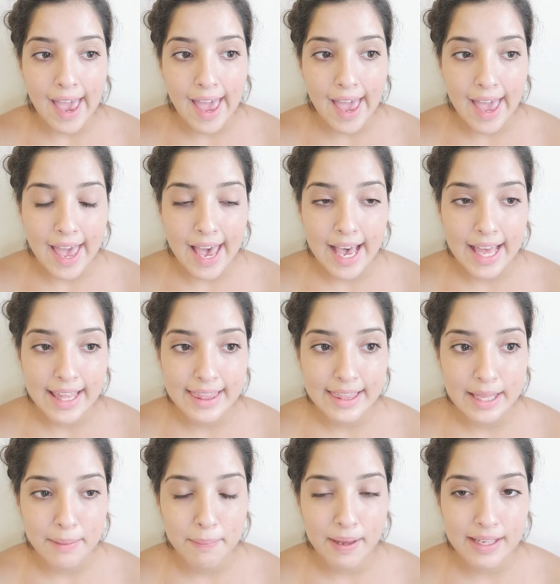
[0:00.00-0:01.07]
And
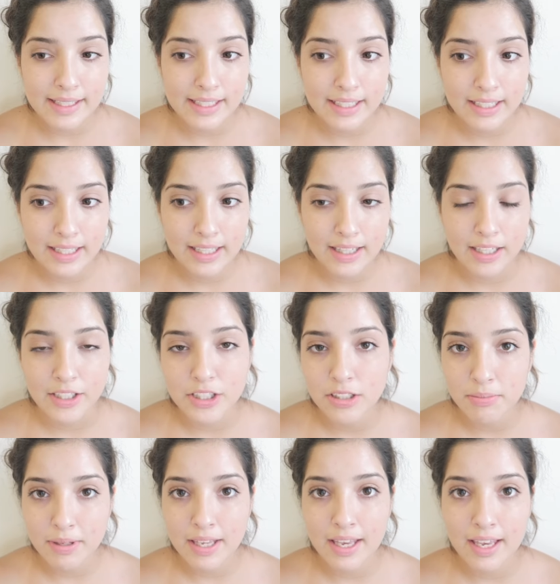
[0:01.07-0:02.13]
they basically like took me